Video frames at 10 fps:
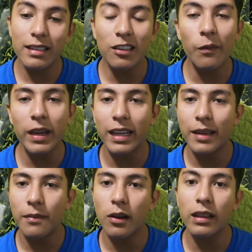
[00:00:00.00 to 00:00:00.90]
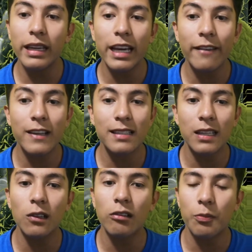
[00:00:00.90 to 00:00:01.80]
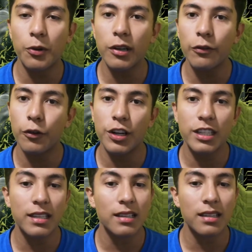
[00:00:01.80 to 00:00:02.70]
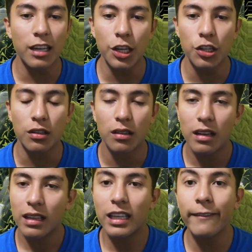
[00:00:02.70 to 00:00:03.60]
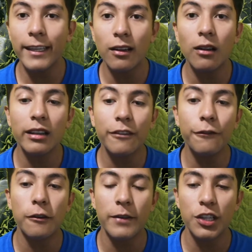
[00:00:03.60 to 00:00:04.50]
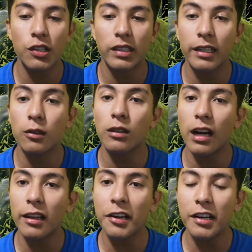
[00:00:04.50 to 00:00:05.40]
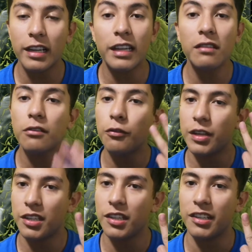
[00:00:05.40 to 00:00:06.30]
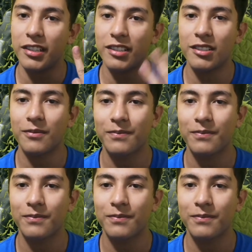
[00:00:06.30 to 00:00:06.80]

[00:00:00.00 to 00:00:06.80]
This committee only gave a single report for each assassination, giving all the information they could gather in 3 years.